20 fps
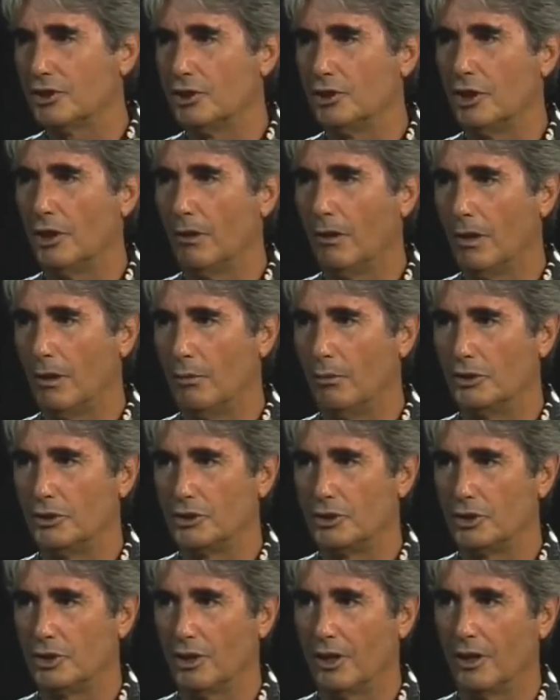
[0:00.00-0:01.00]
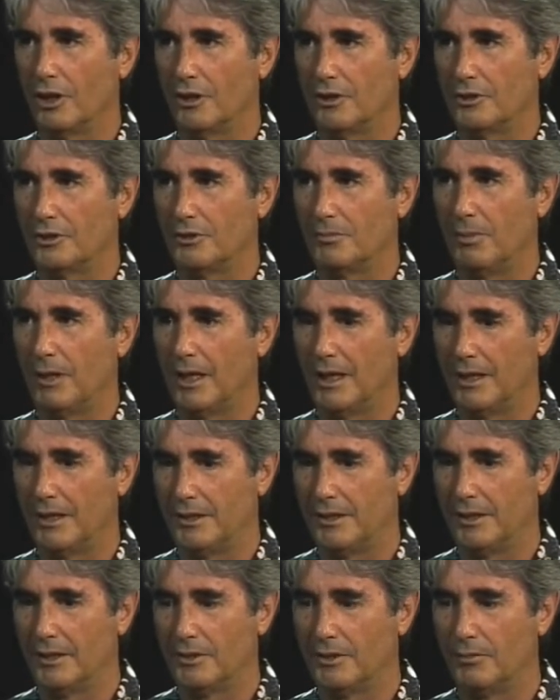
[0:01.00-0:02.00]
NOAA was charged by
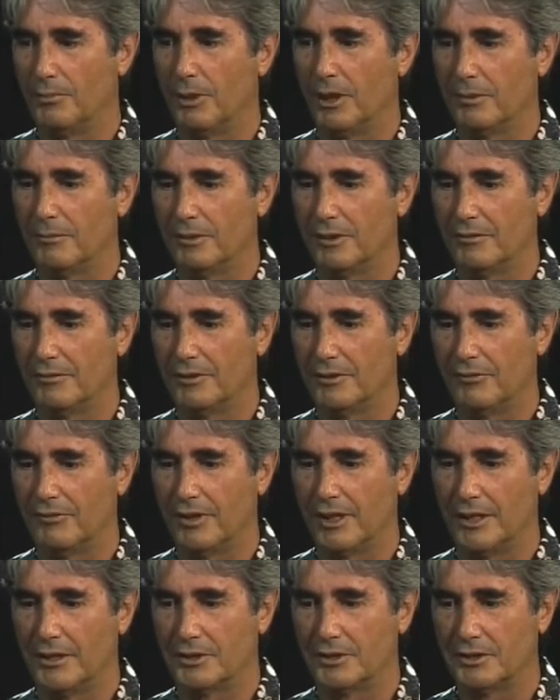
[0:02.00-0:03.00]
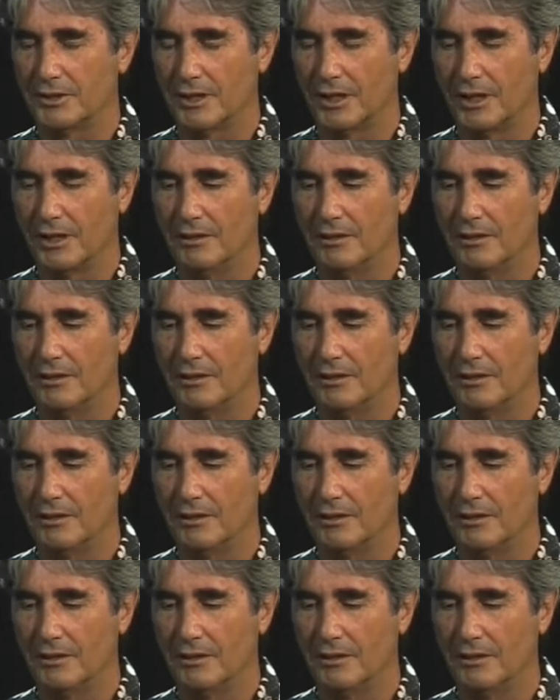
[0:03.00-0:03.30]
the Department of Defense